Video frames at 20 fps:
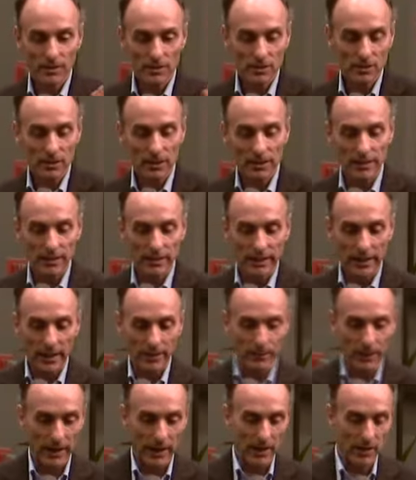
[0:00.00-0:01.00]
a study
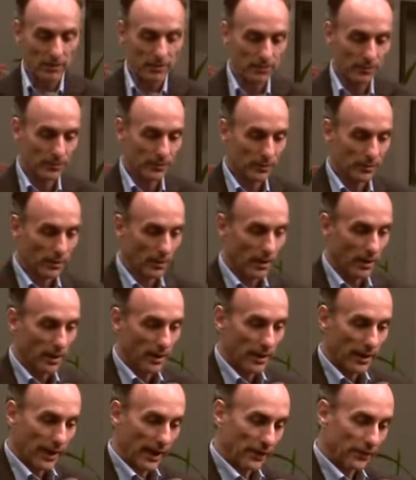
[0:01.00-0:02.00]
came out
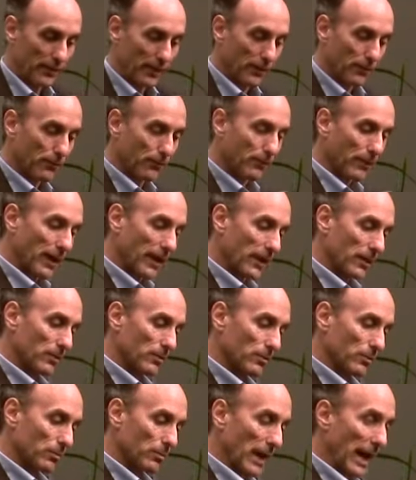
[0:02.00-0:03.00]
and they
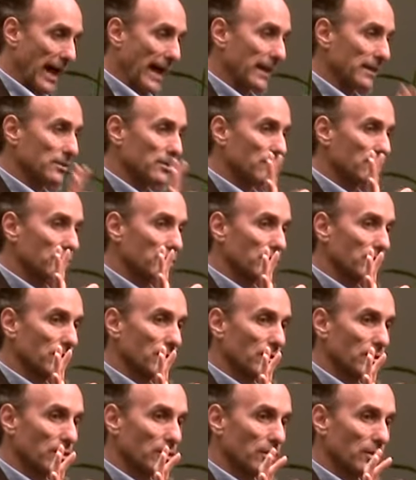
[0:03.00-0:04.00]
fed
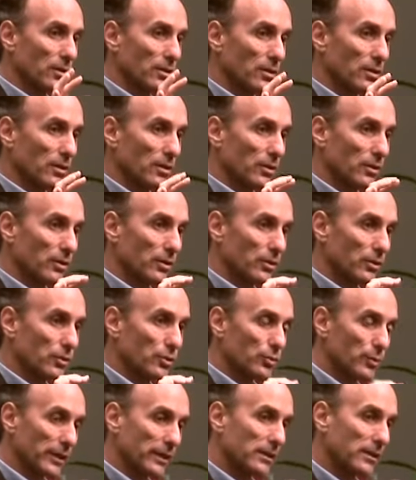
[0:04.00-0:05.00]
rats
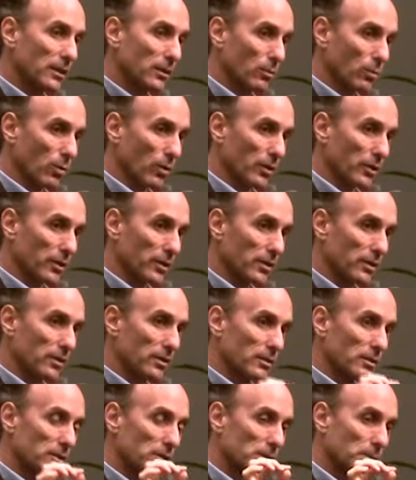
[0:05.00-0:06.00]
drinking
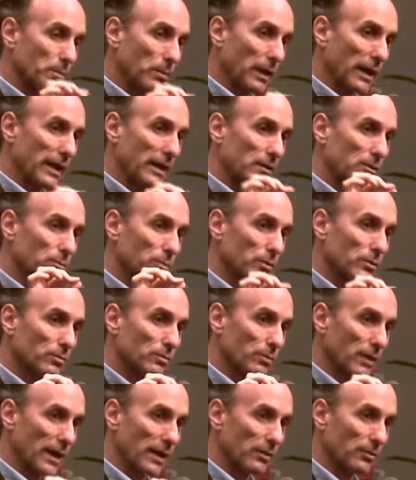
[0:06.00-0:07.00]
water spiked
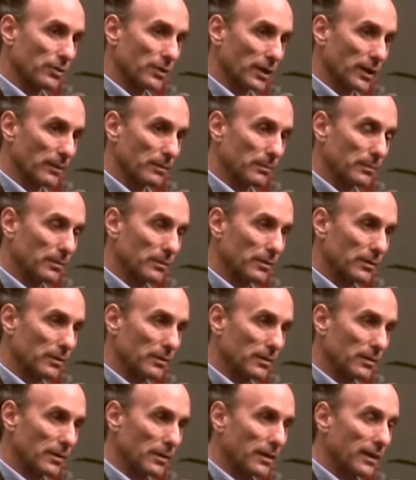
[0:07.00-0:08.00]
with Roundup
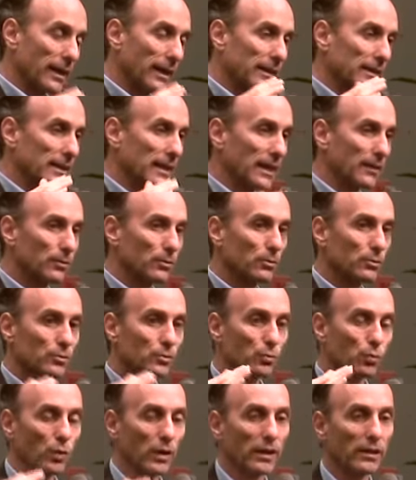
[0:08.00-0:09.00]
at
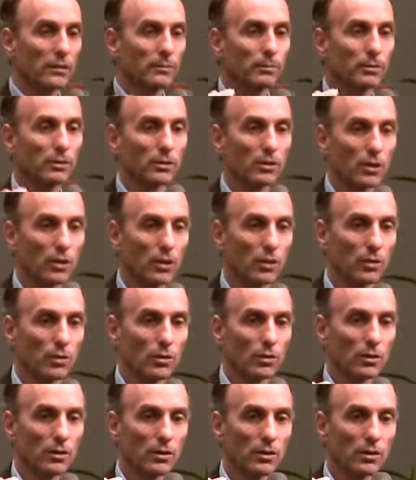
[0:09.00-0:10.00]
levels well
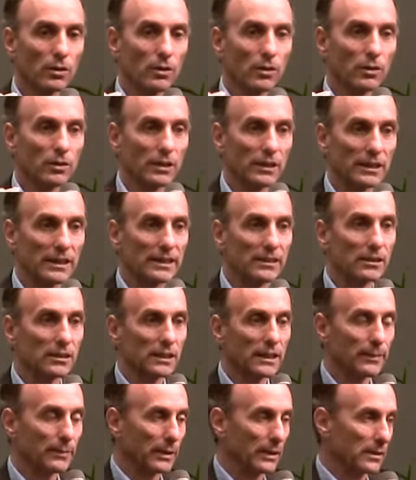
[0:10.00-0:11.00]
below the legal
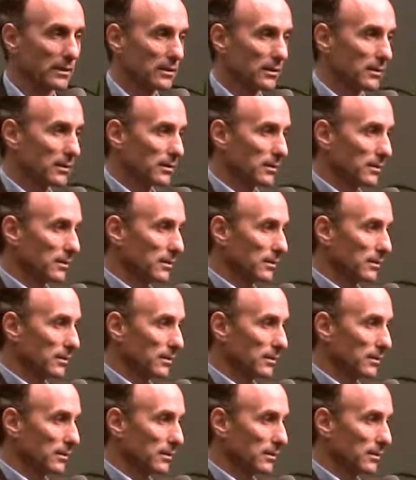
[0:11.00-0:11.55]
limit.